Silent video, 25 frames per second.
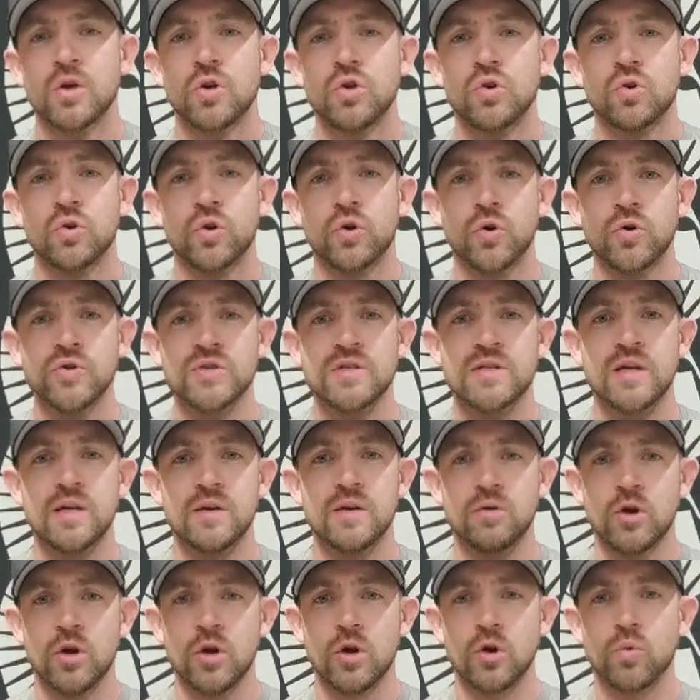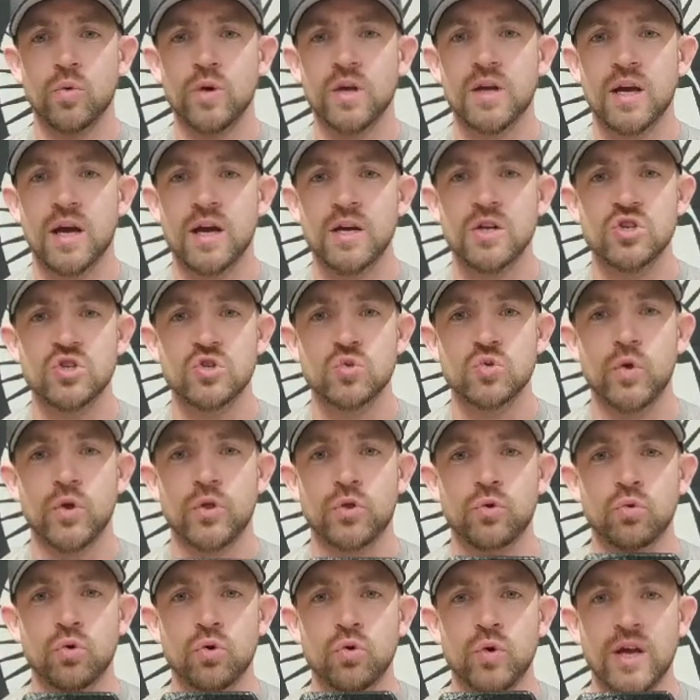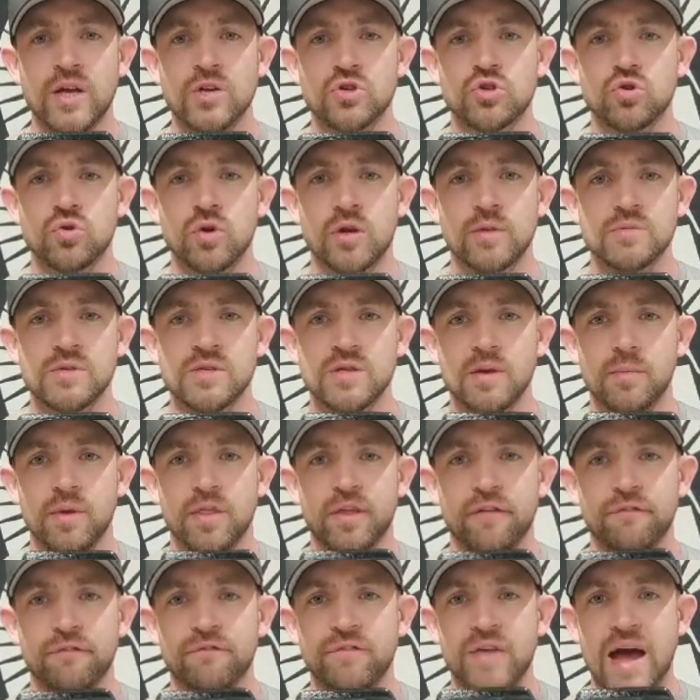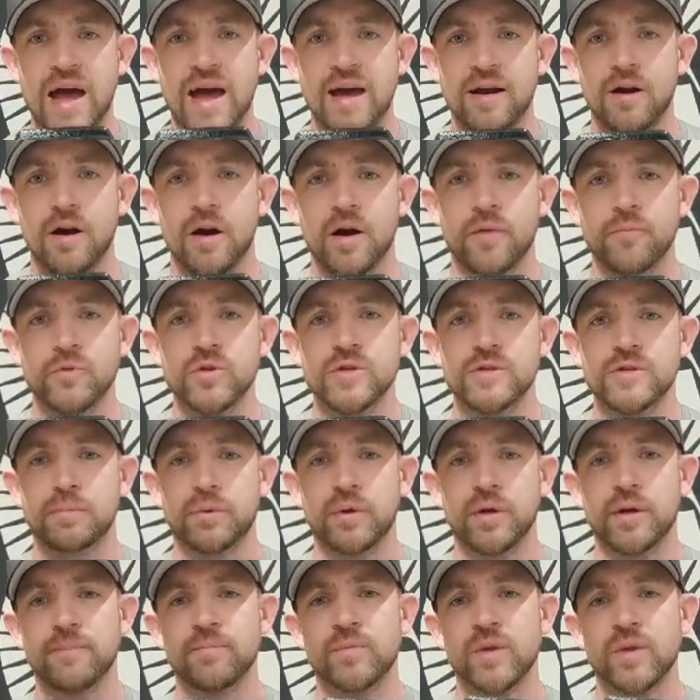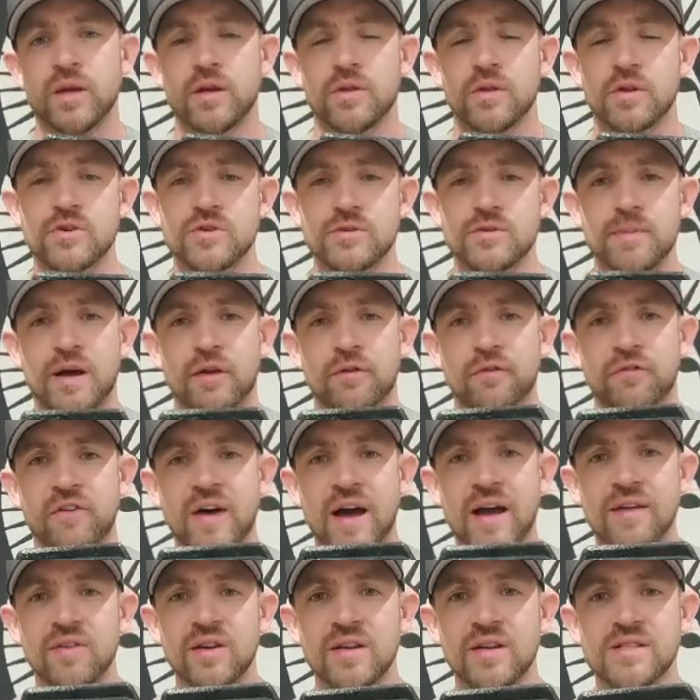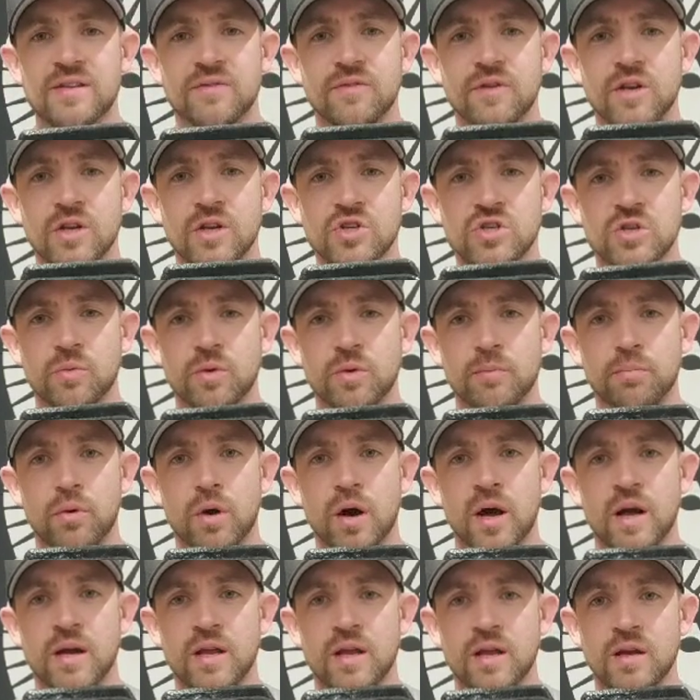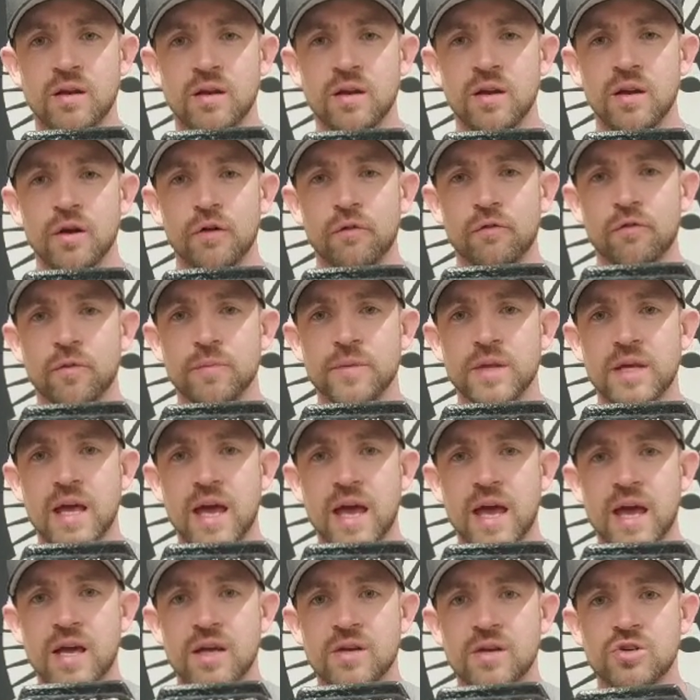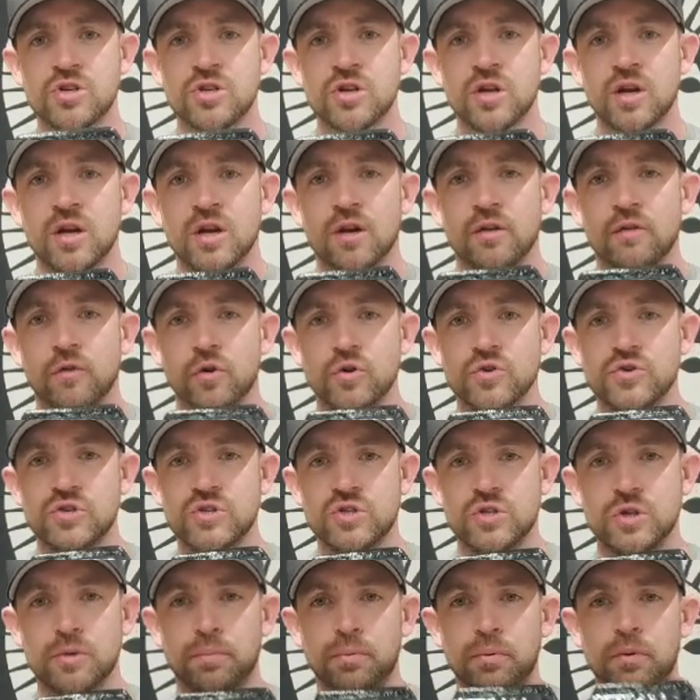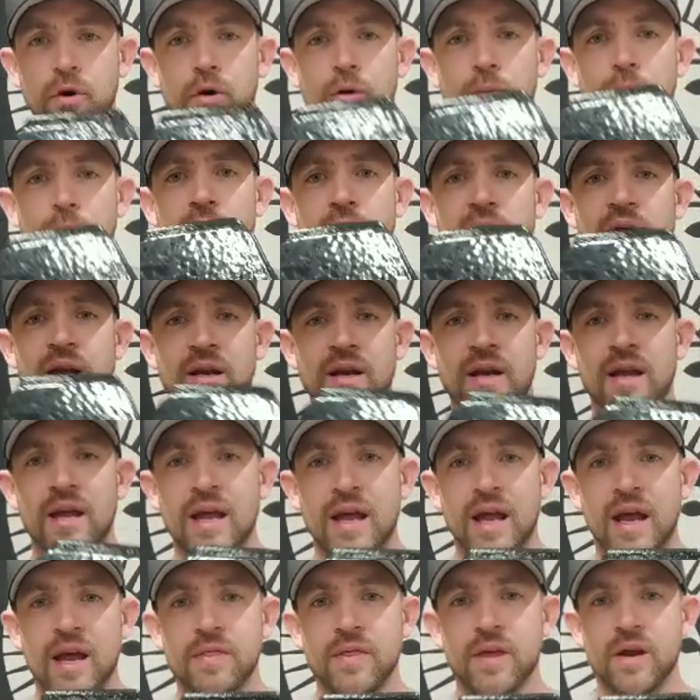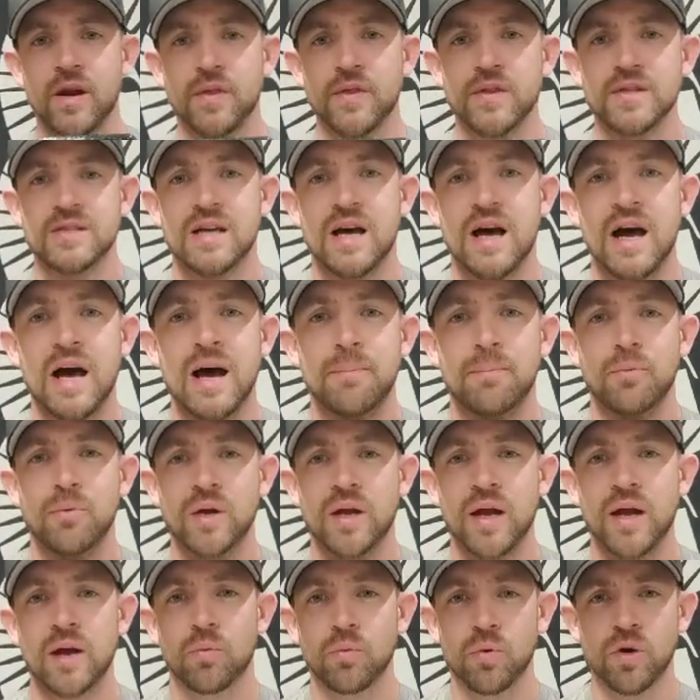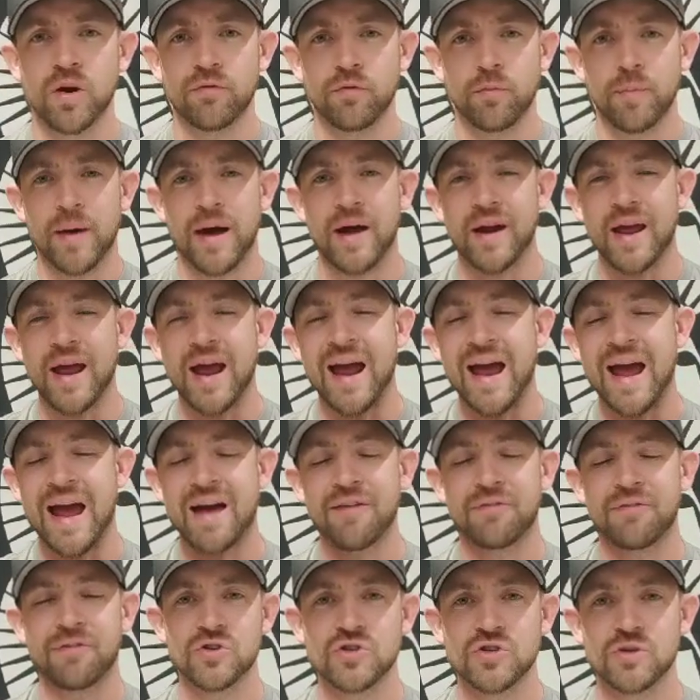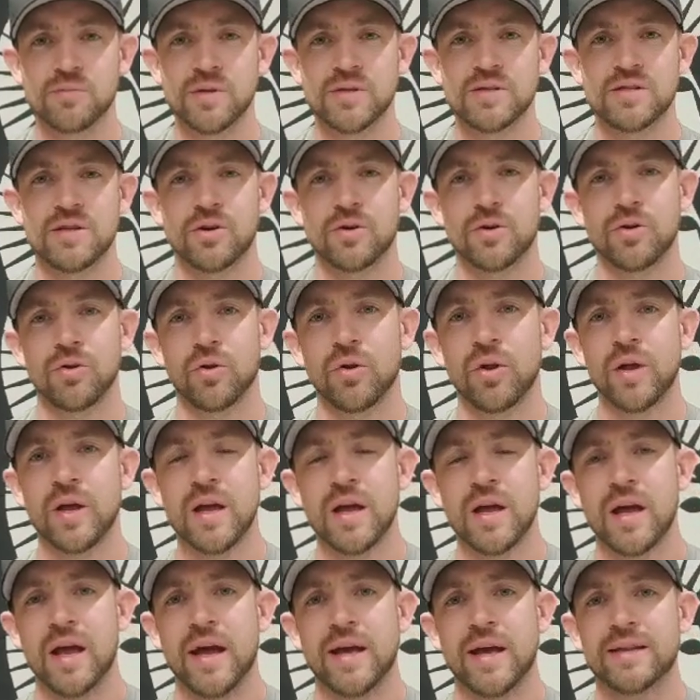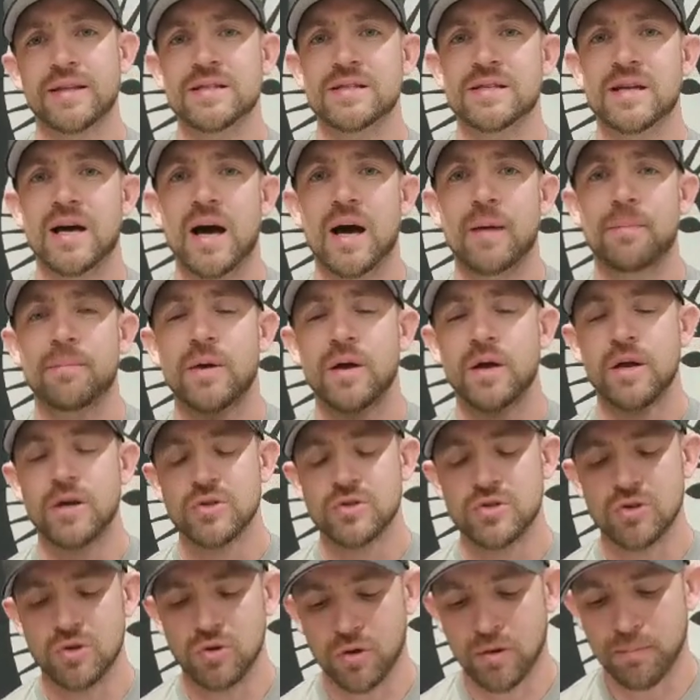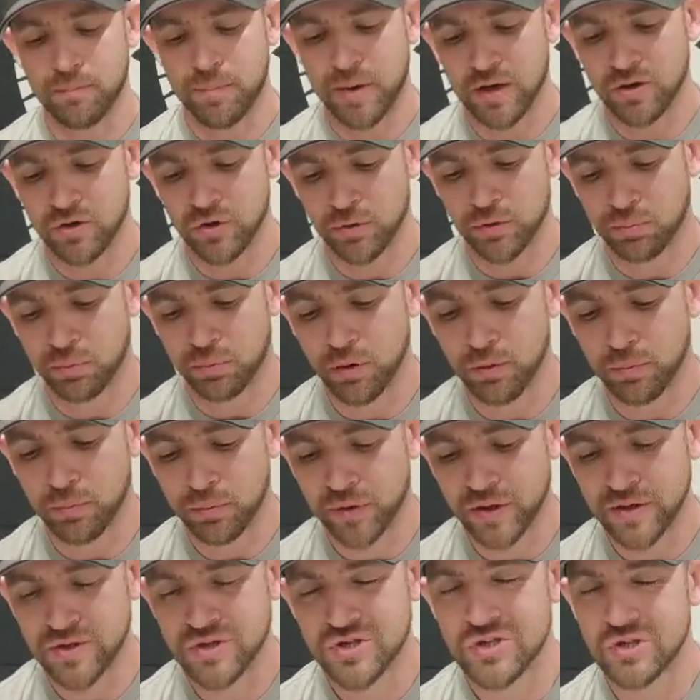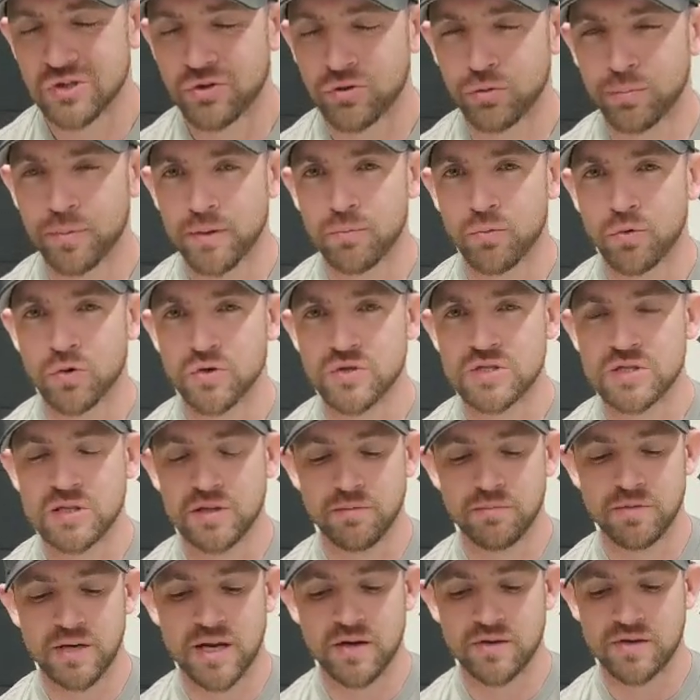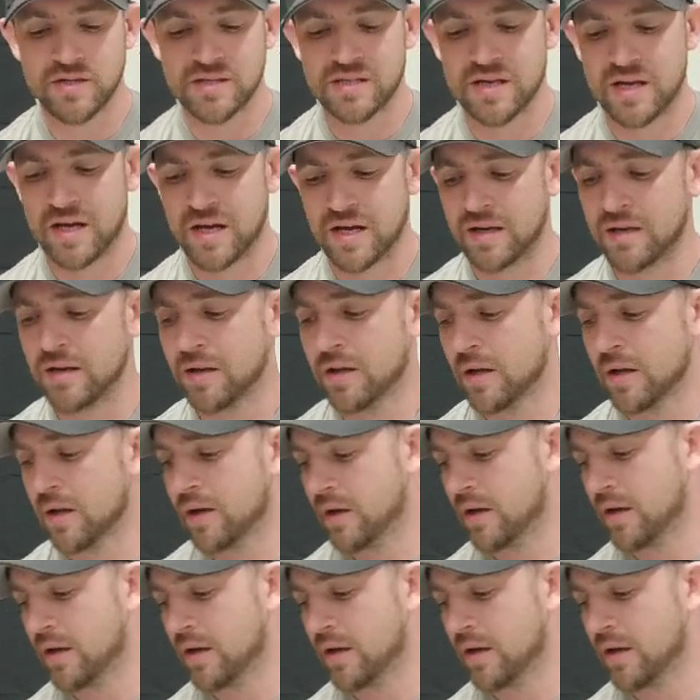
You'll notice that we kind of just went through and trimmed some of the fat off this plate. There's about 5/8 of an inch that we brought in from the edge versus the Pro plate, and then on the top we got rid of about a ½ inch of material at the top. So compared to the Pro plate, just a little bit more slimmed down design.